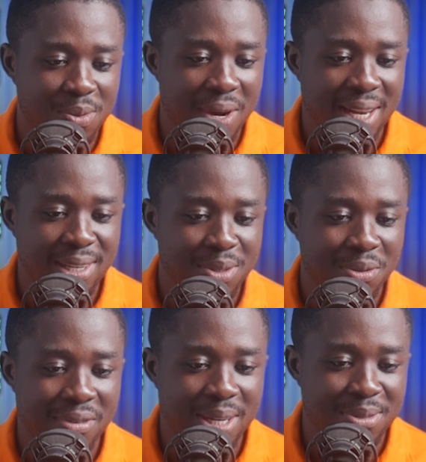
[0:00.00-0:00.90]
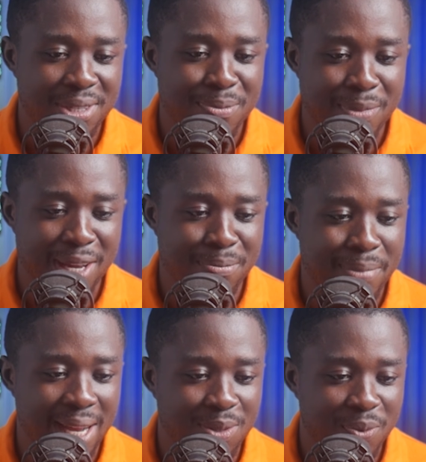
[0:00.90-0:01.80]
to hand it over to the main
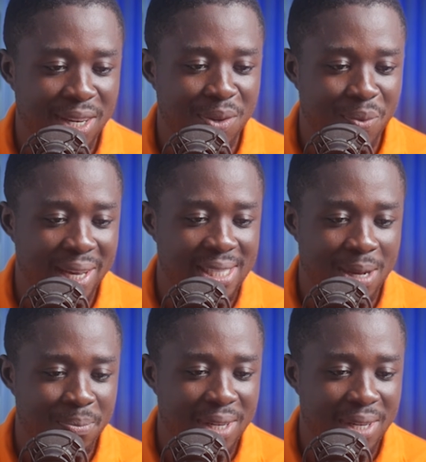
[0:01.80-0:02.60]
bat when he wakes up.